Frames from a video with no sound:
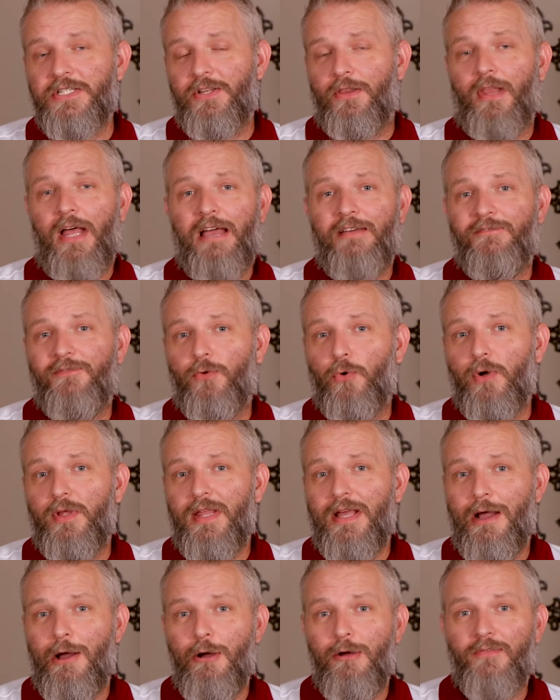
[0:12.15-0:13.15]
July
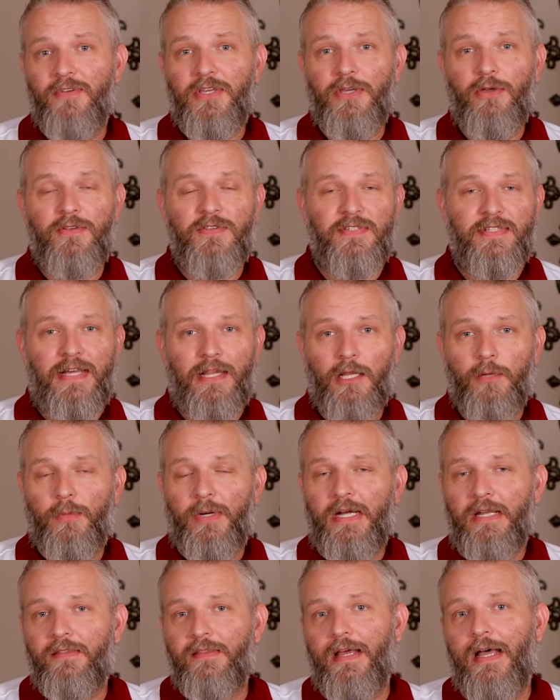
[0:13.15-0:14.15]
4th, however you
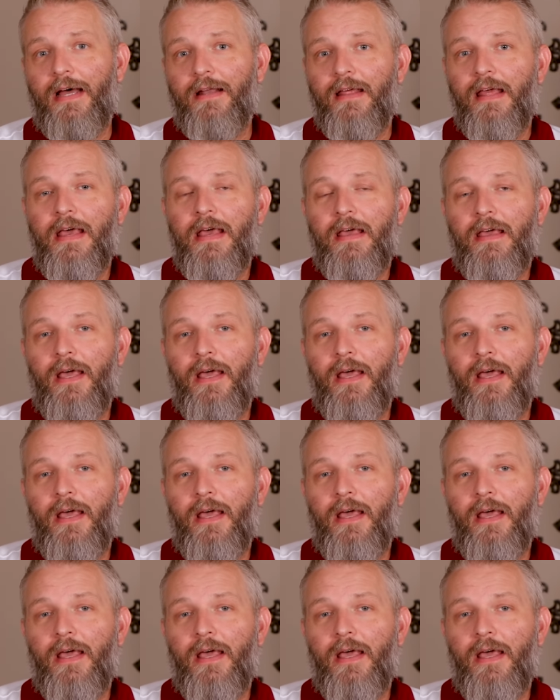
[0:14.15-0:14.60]
celebrated that.